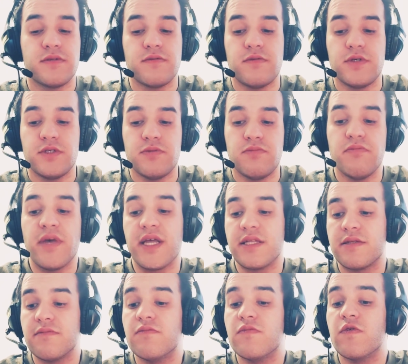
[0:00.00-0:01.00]
which
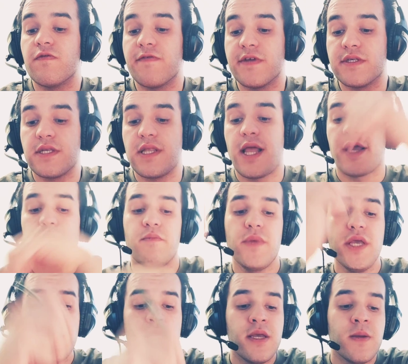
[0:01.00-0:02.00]
made movies like
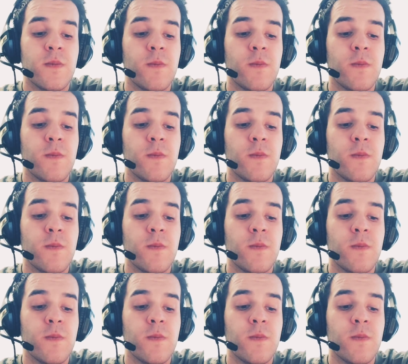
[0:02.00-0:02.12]
me.